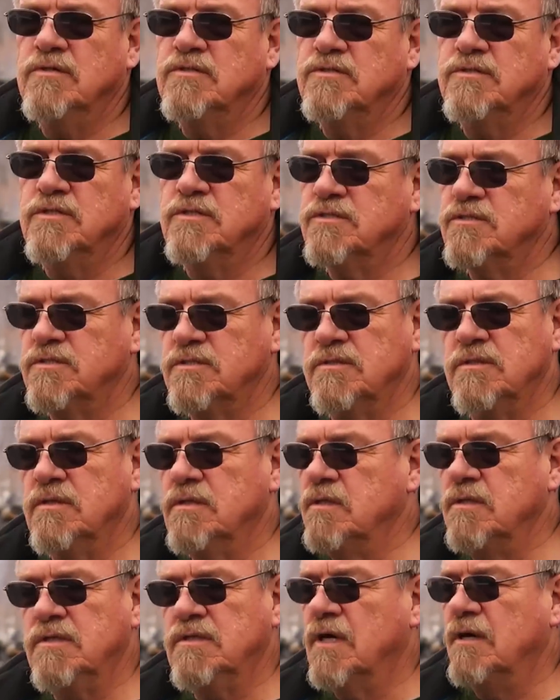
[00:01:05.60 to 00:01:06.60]
is just
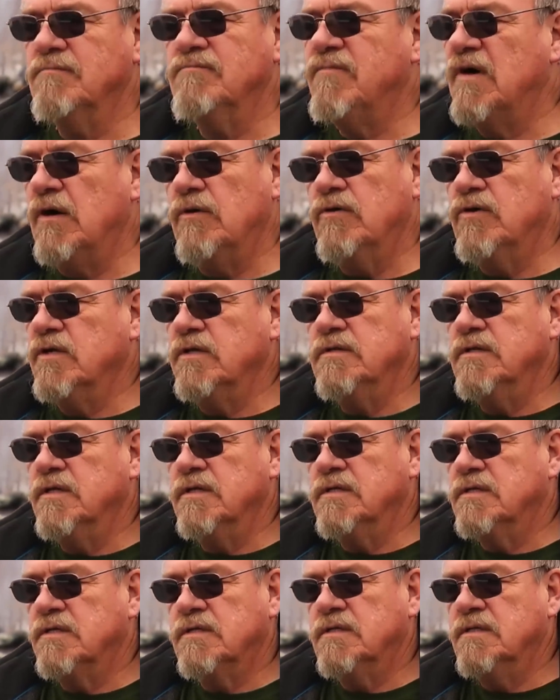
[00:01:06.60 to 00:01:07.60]
dumbfounded that